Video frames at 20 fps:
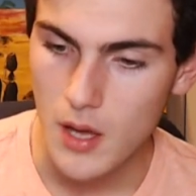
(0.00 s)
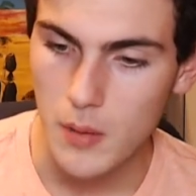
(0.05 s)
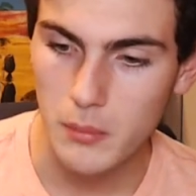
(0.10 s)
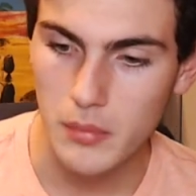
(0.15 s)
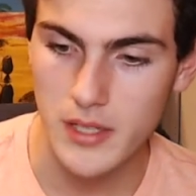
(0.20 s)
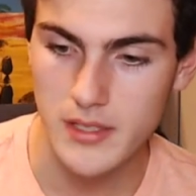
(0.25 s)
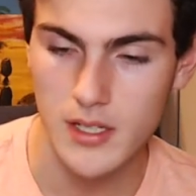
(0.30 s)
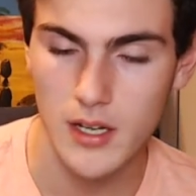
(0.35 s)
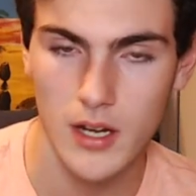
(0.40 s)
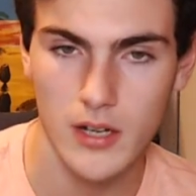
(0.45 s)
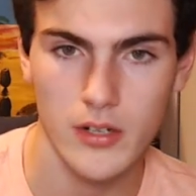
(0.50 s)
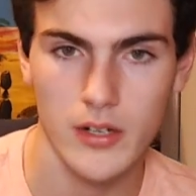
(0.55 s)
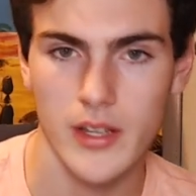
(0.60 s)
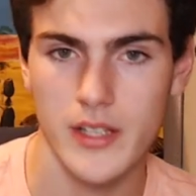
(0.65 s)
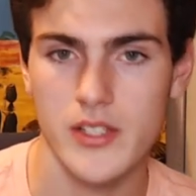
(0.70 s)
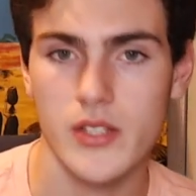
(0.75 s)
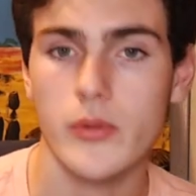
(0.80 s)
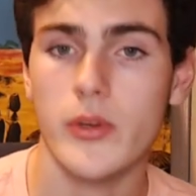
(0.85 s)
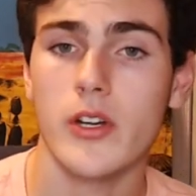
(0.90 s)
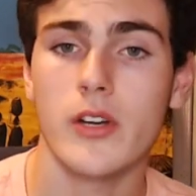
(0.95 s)
plus 100.
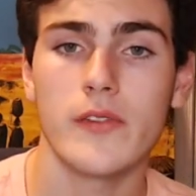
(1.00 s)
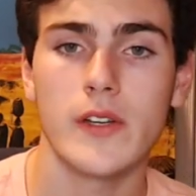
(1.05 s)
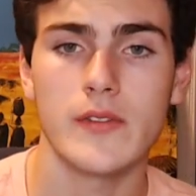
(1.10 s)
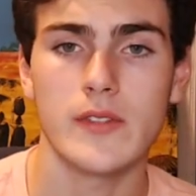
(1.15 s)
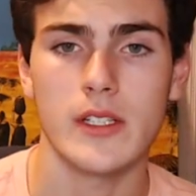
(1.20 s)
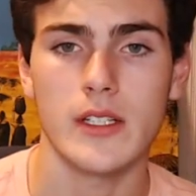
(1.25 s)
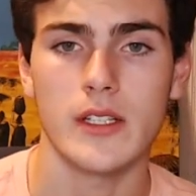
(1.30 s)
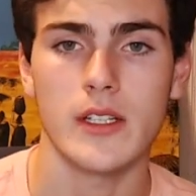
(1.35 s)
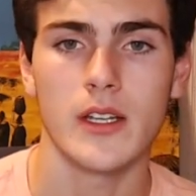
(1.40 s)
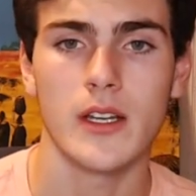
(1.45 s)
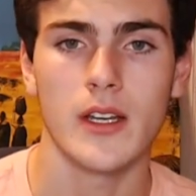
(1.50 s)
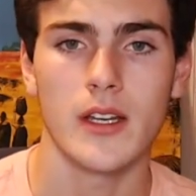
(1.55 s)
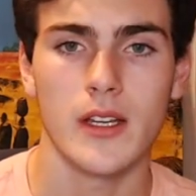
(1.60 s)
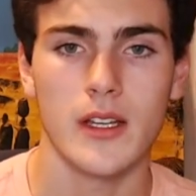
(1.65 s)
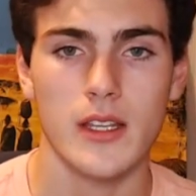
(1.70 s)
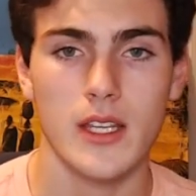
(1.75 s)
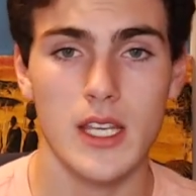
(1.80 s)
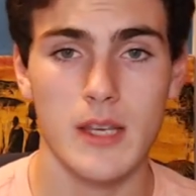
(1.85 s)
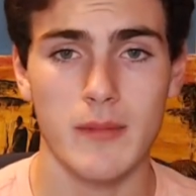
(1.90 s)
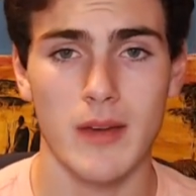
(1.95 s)
It's 350
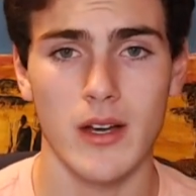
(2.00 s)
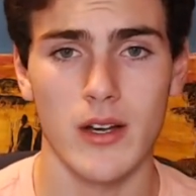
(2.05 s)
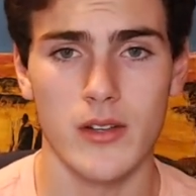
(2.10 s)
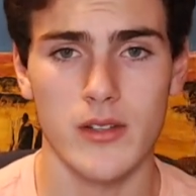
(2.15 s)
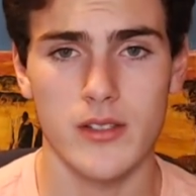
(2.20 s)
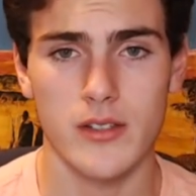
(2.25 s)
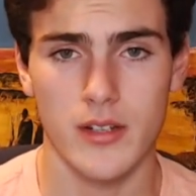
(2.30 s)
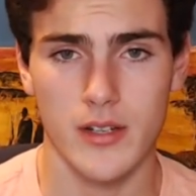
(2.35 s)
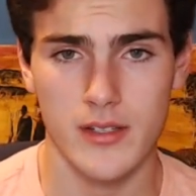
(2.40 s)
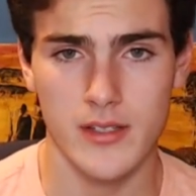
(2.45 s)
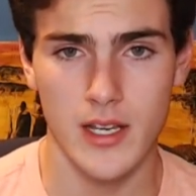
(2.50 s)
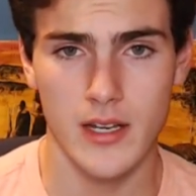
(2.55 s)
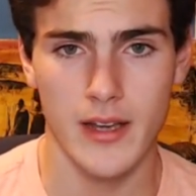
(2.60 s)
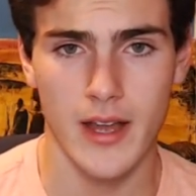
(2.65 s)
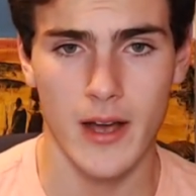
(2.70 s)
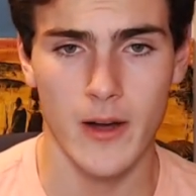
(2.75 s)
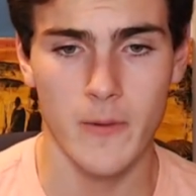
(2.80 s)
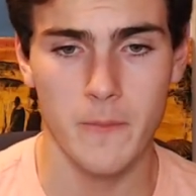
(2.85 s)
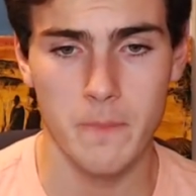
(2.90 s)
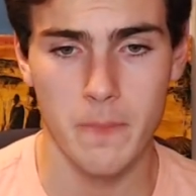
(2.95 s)
emails you're gonna send
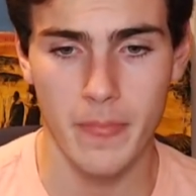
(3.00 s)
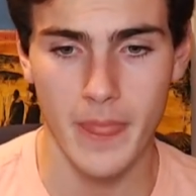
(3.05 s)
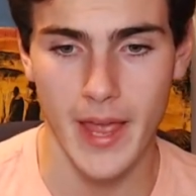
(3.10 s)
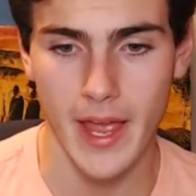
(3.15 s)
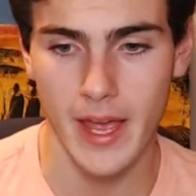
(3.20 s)
out.